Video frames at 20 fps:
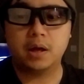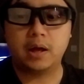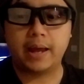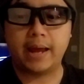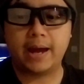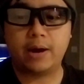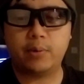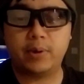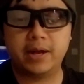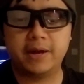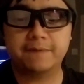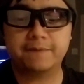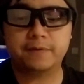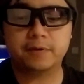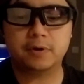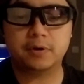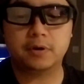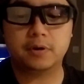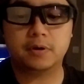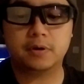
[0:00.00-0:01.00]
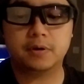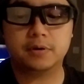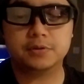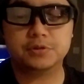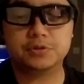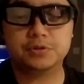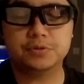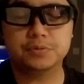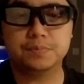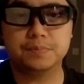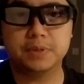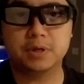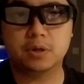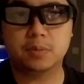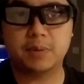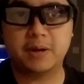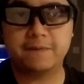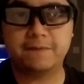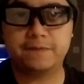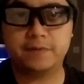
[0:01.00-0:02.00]
However, to
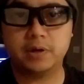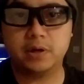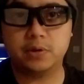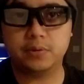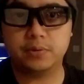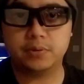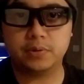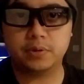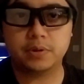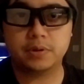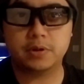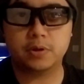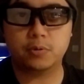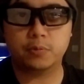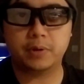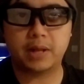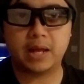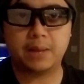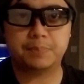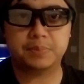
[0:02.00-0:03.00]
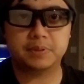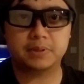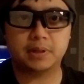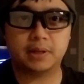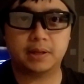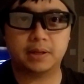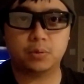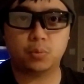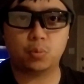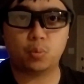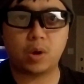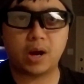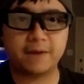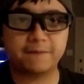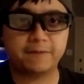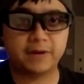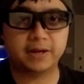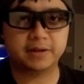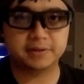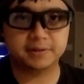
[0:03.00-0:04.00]
mirror my phone, there would have to be a
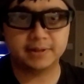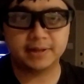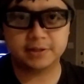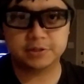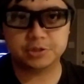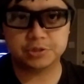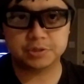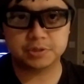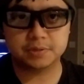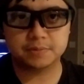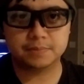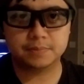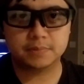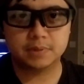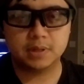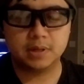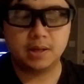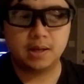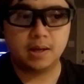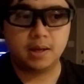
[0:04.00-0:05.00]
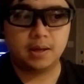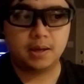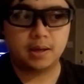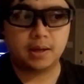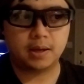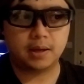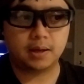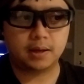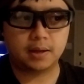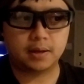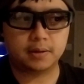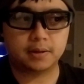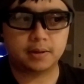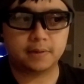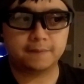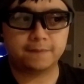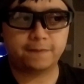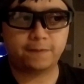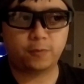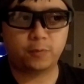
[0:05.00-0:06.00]
Wi-Fi connection. And
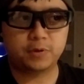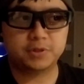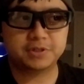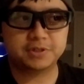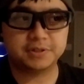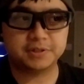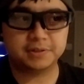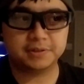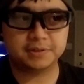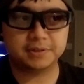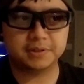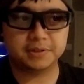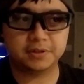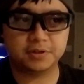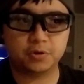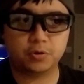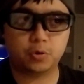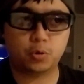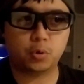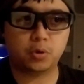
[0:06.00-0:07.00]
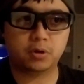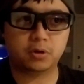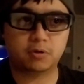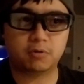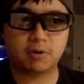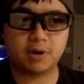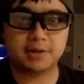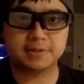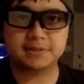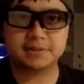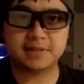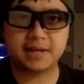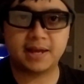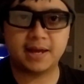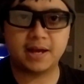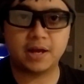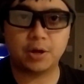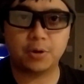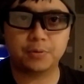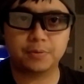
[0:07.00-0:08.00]
unfortunately, you know, going across
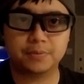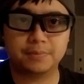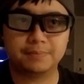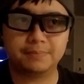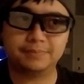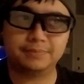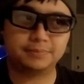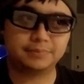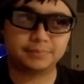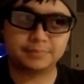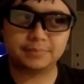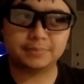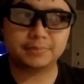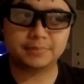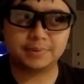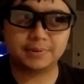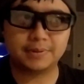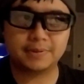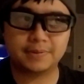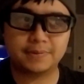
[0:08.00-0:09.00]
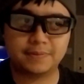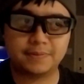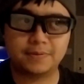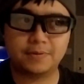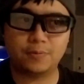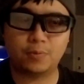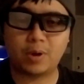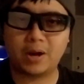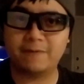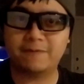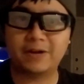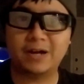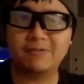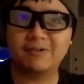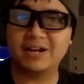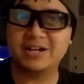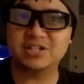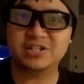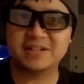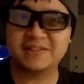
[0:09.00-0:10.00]
town, the Wi-Fi
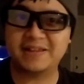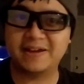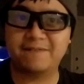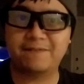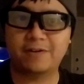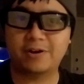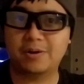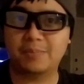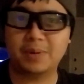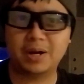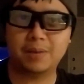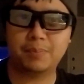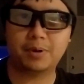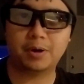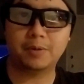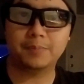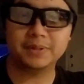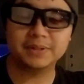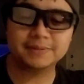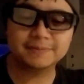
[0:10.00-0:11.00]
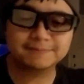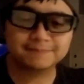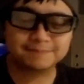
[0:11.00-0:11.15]
range ain't that far in my apartment.